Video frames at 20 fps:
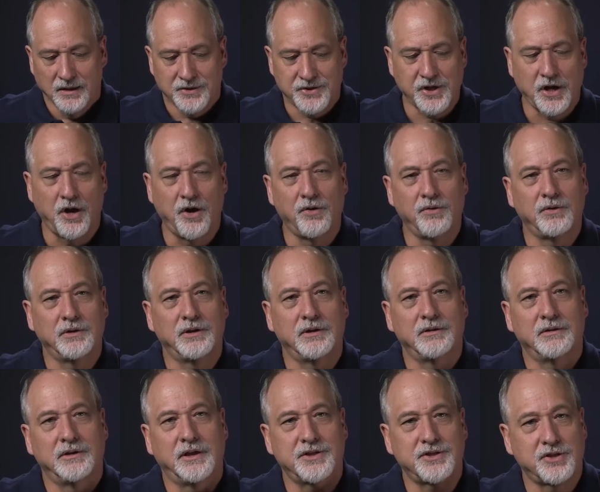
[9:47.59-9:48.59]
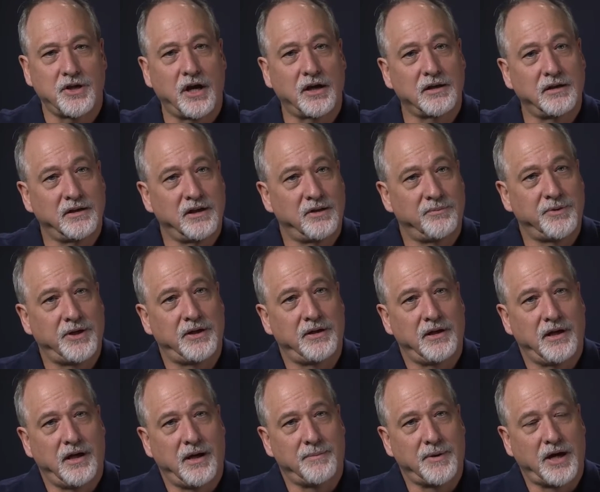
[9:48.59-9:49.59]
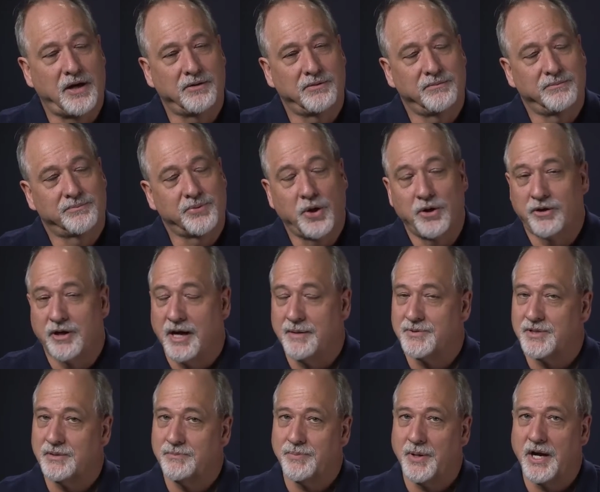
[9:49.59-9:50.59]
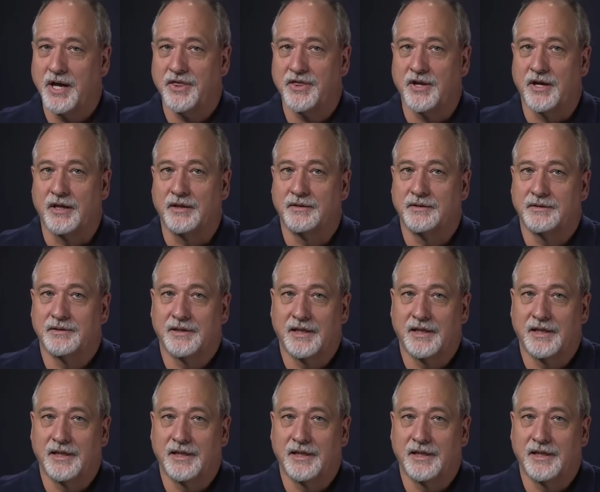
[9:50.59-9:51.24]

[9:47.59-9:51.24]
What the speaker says: So let's talk a little bit about programs in Python.